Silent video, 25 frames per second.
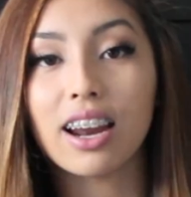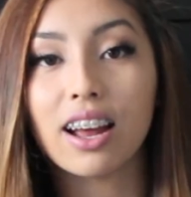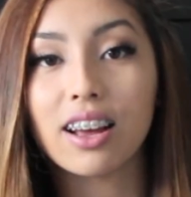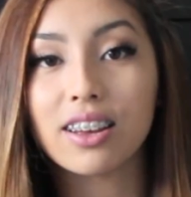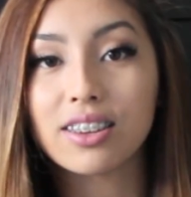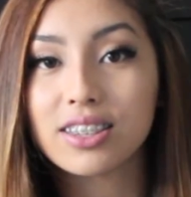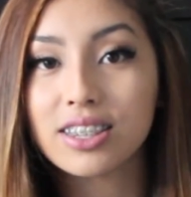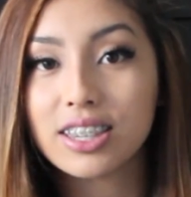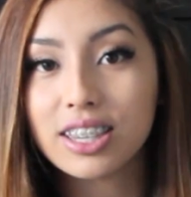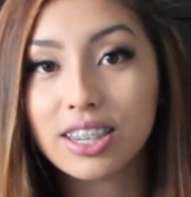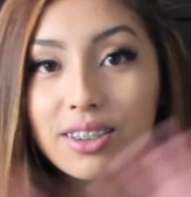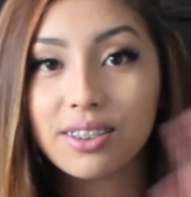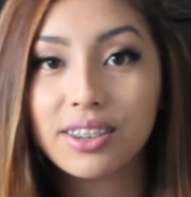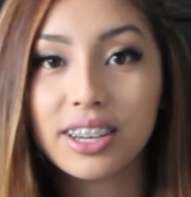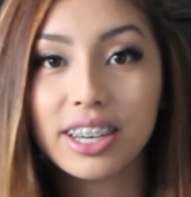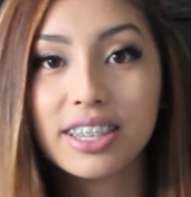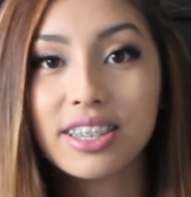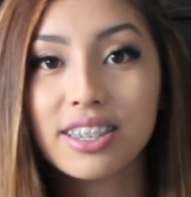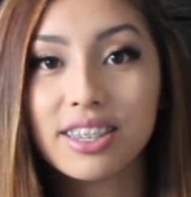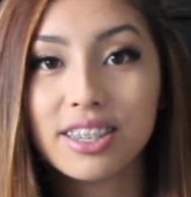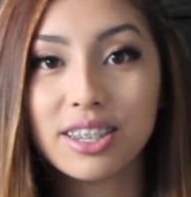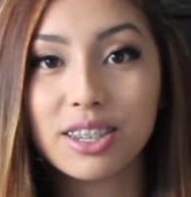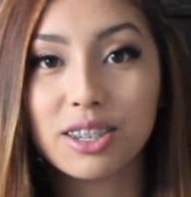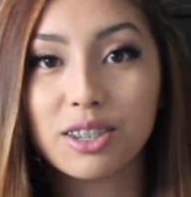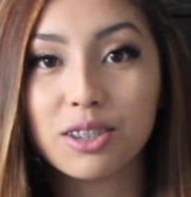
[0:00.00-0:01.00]
I'll see you
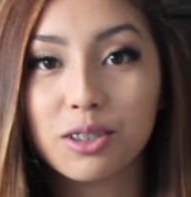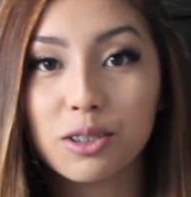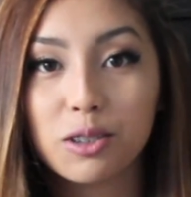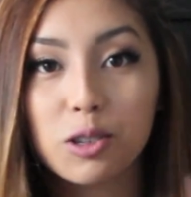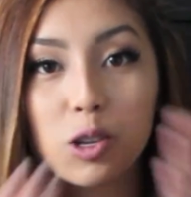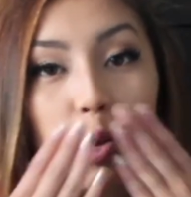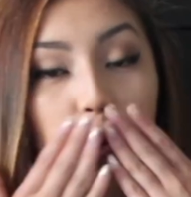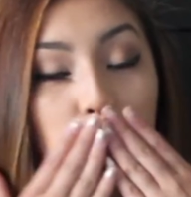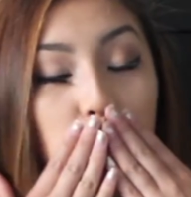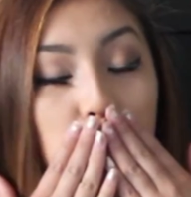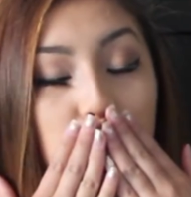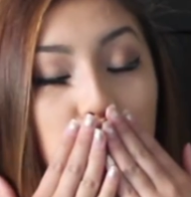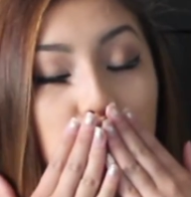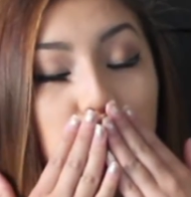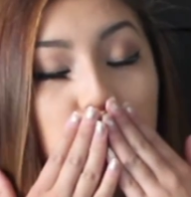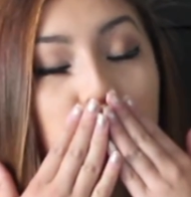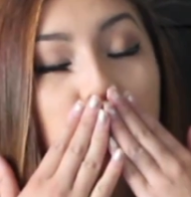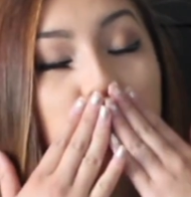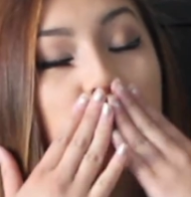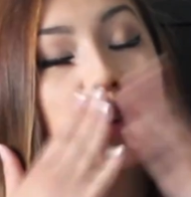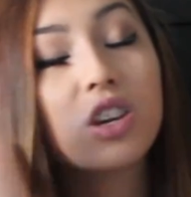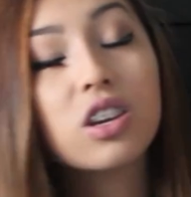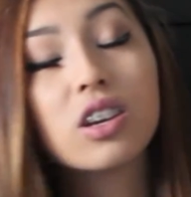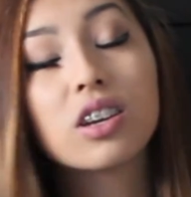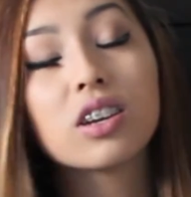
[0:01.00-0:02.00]
guys
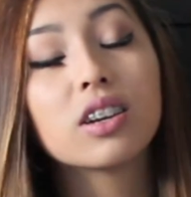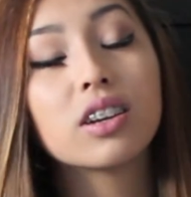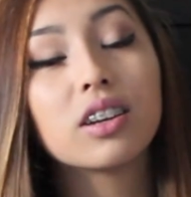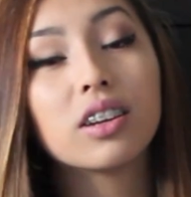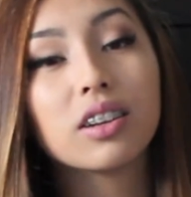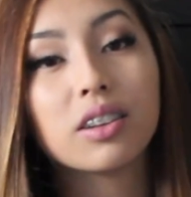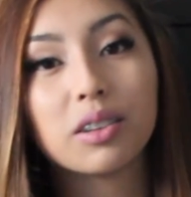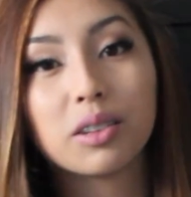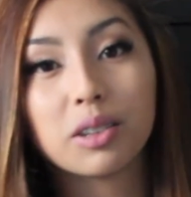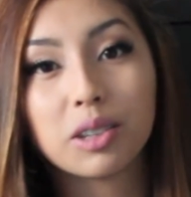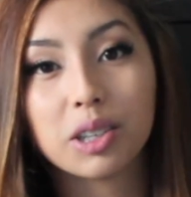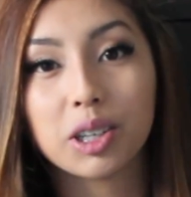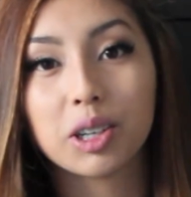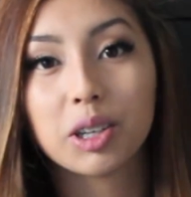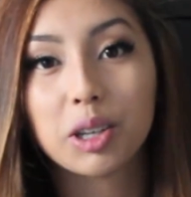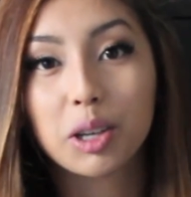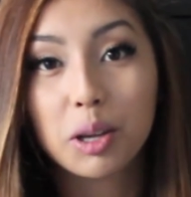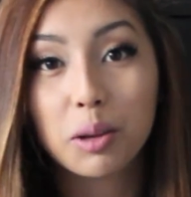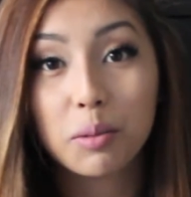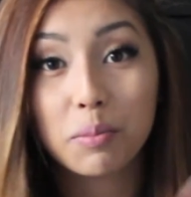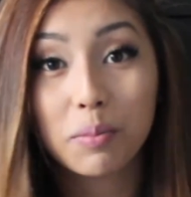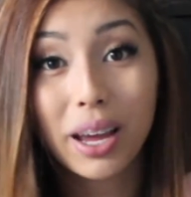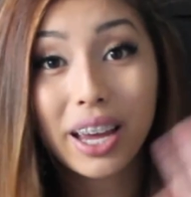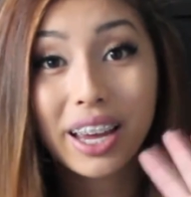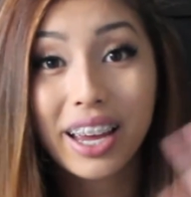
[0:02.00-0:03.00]
soon.
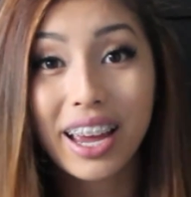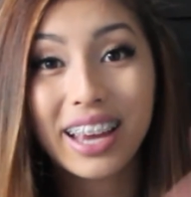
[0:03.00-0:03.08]
Bye